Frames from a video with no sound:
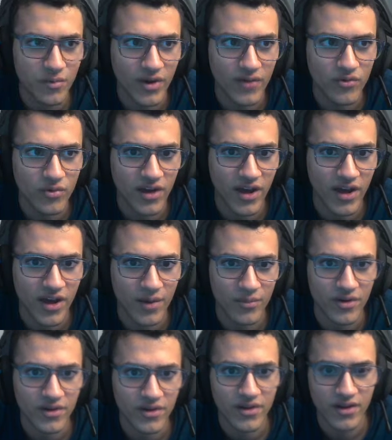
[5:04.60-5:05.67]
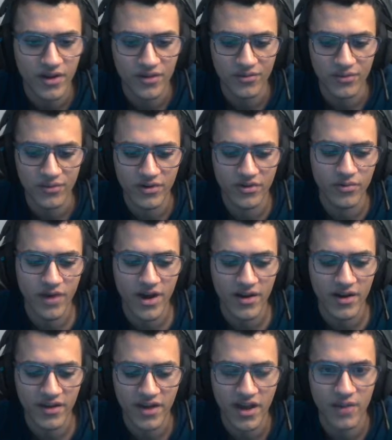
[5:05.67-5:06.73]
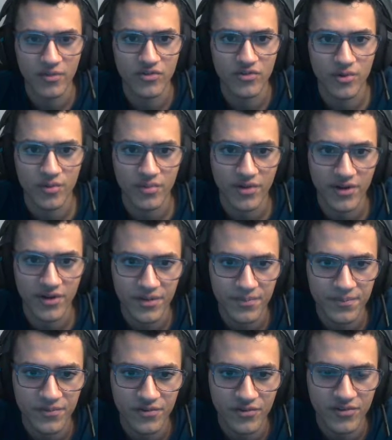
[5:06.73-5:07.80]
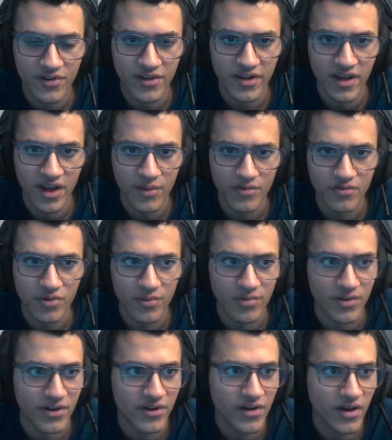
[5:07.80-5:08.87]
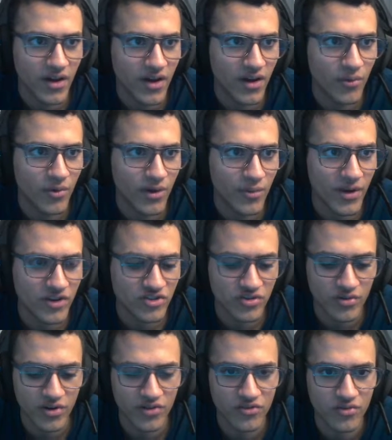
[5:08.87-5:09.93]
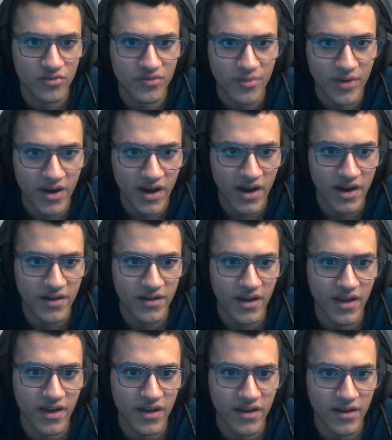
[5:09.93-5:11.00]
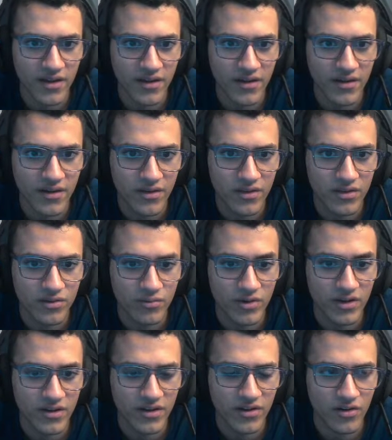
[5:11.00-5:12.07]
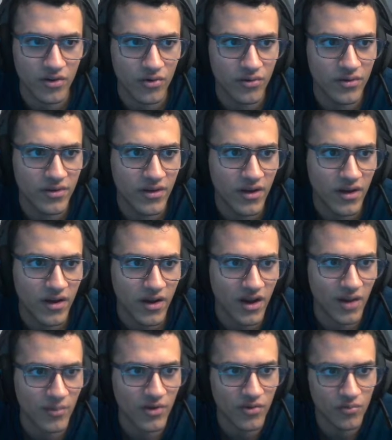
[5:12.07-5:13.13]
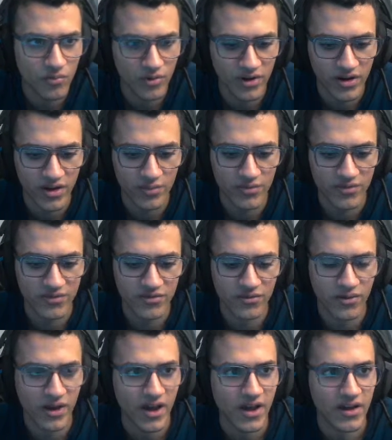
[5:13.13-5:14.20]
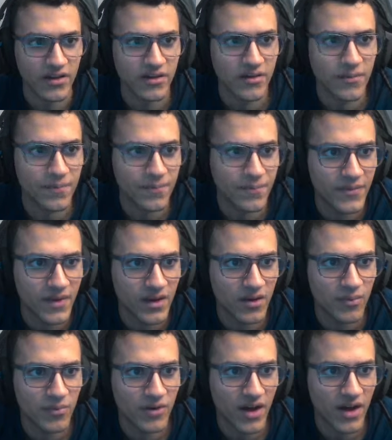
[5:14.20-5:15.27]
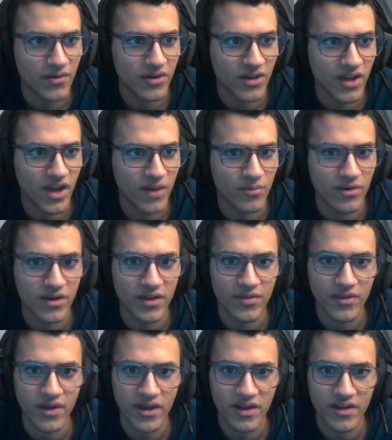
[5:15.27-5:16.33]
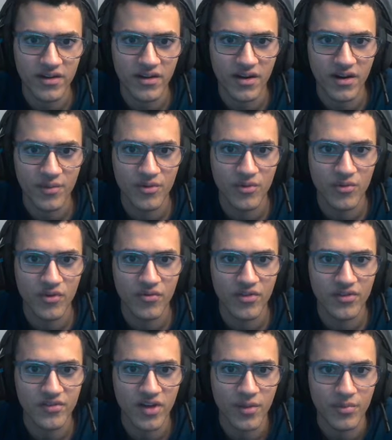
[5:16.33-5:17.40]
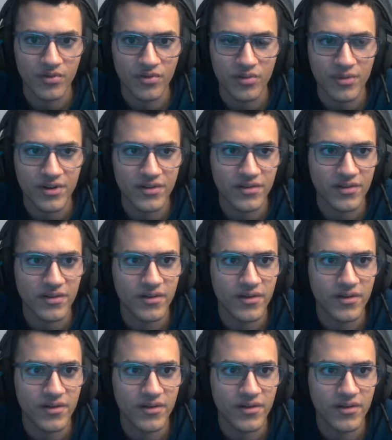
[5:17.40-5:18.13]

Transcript: we have no camera. So we need to add a camera to our player. So let's add a camera to our player. What I'm actually gonna do is I'm gonna add a 3D node. I'm gonna rename this to head. I'm gonna have our camera in the head, and I'm gonna move this up a little bit.